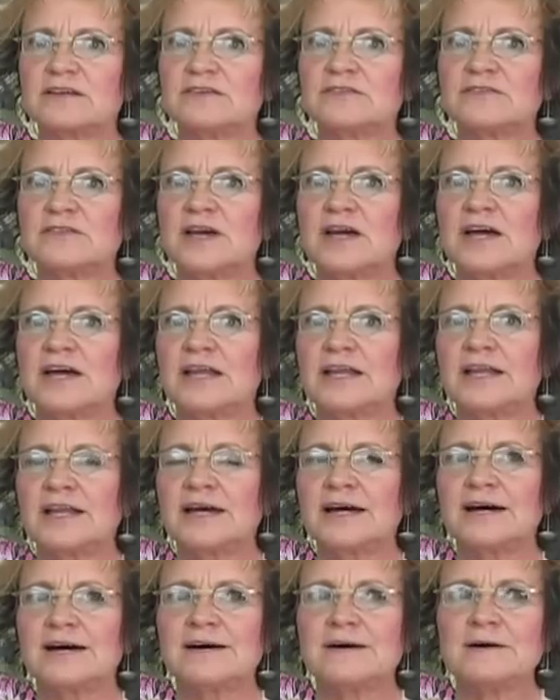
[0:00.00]
is that
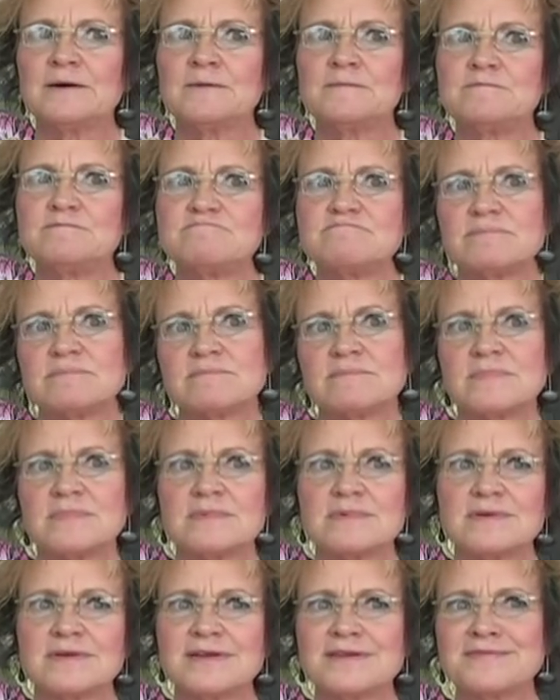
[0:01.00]
um,
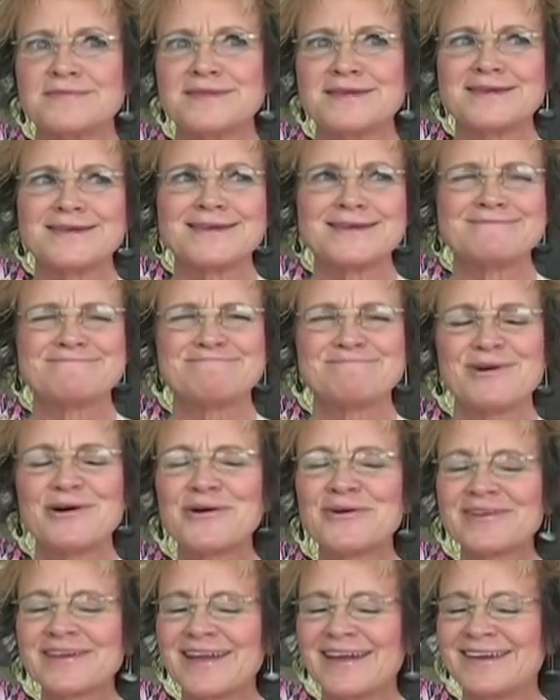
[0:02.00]
in the
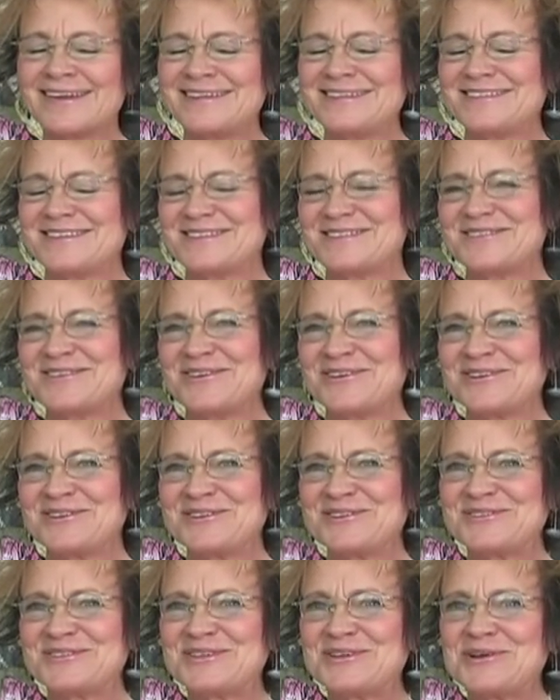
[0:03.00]
early 80s, I started
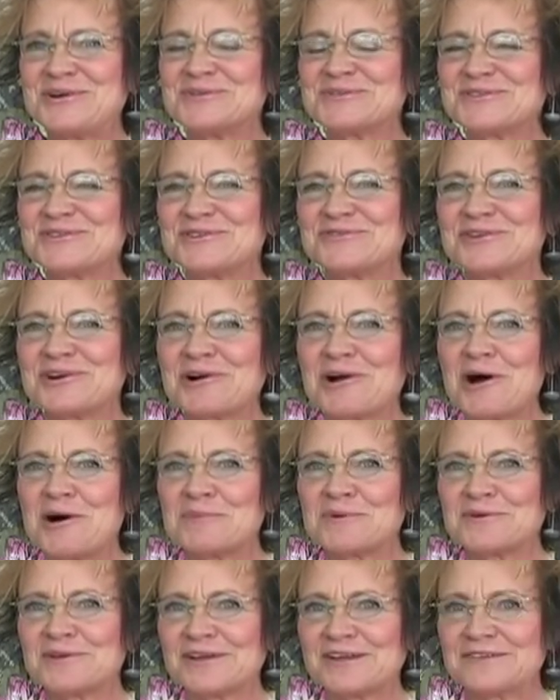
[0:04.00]
using gold, silver, and
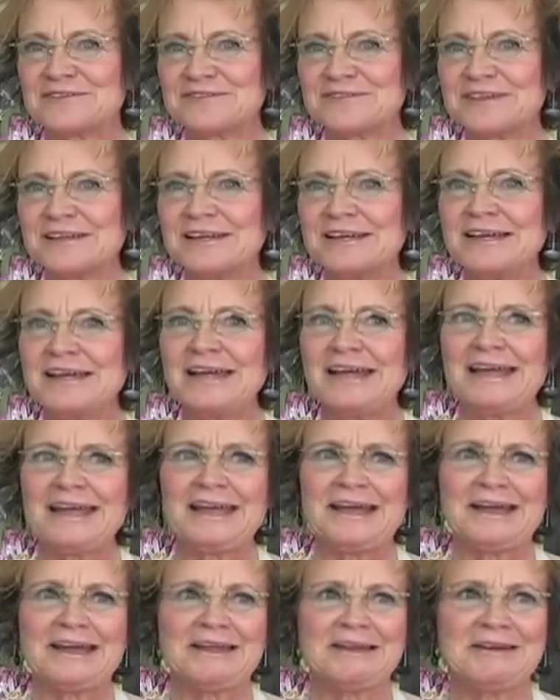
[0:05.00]
copper leaf.
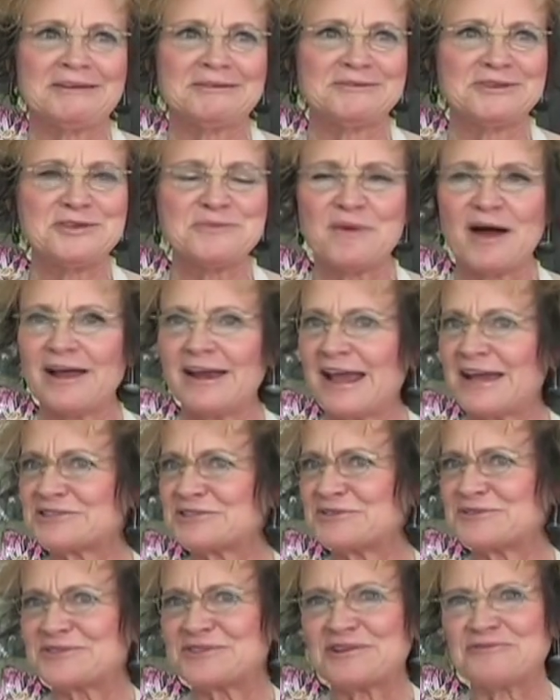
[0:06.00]
And you might ask
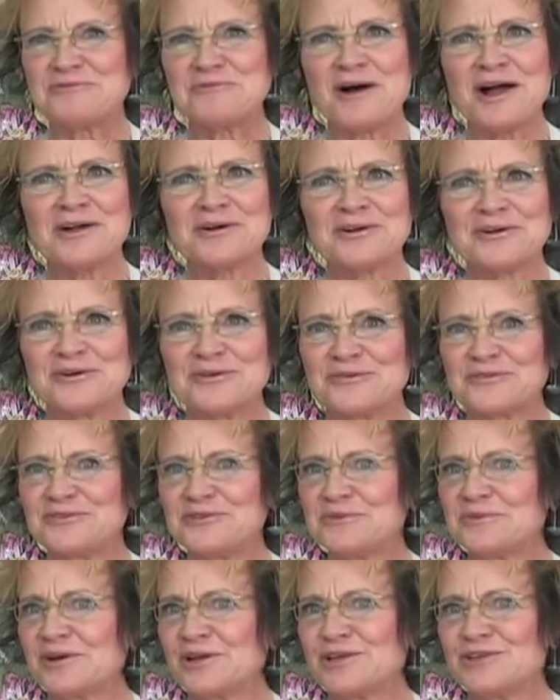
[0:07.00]
yourself, why on earth do
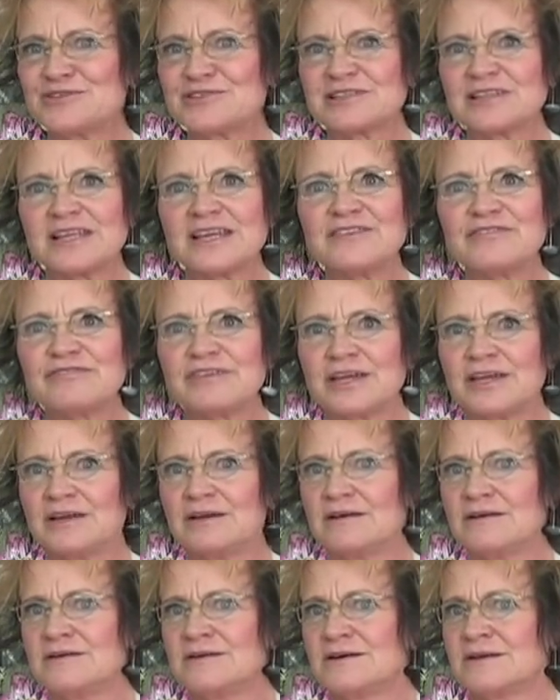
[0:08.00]
you want to use leafing
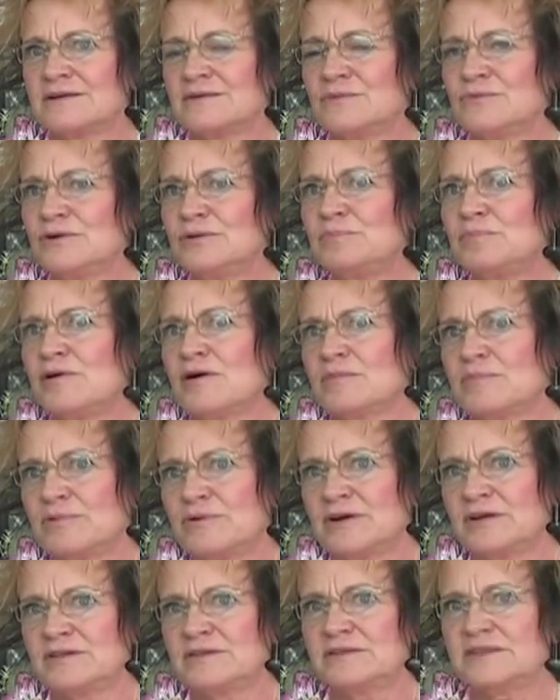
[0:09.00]
on a woodblock
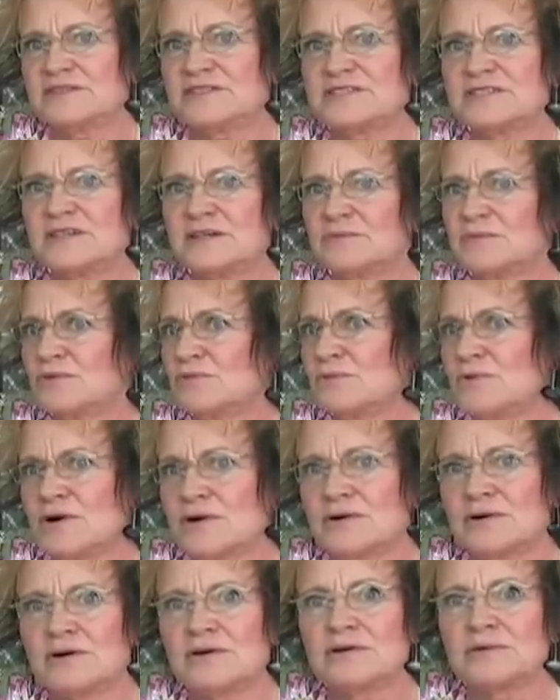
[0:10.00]
print that's done with
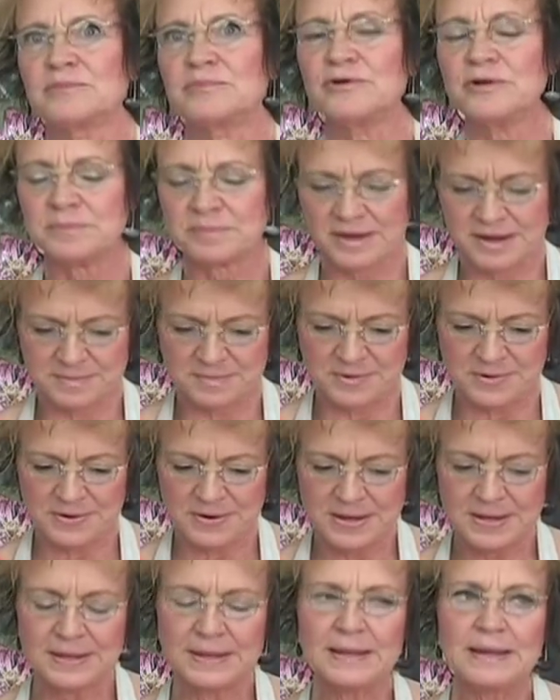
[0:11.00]
watercolor and print paper?
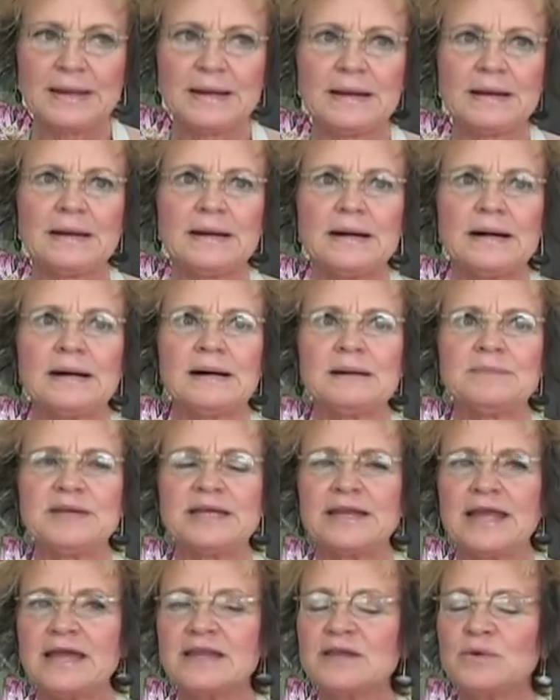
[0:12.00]
Um,
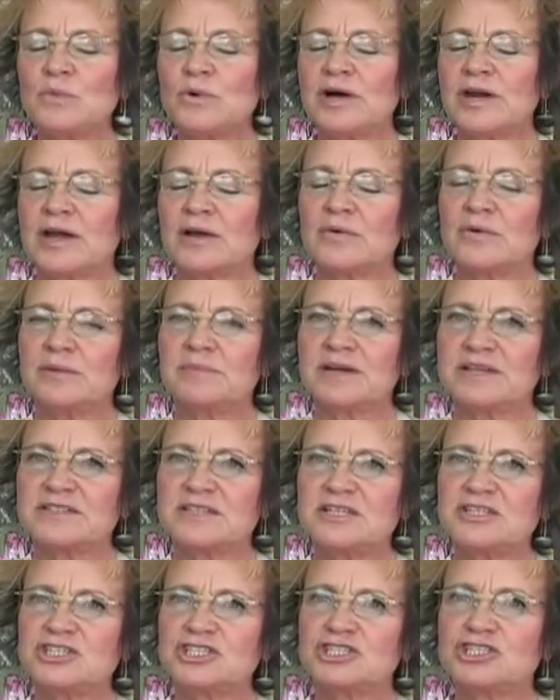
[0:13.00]
in 81, I quit my
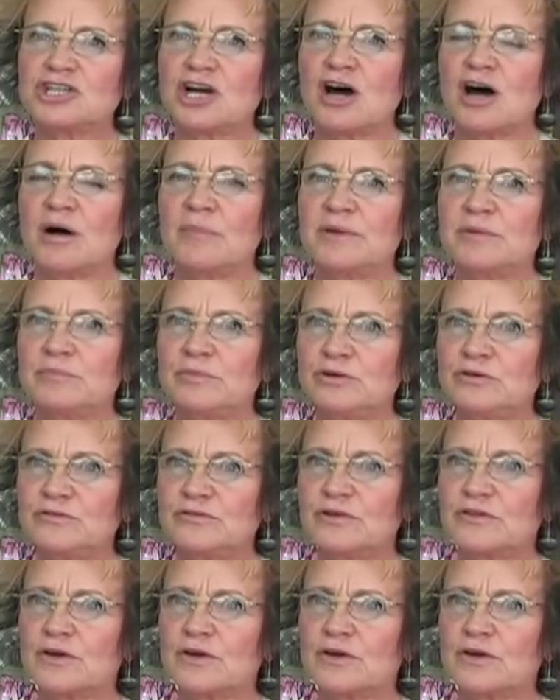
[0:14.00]
teaching job and moved to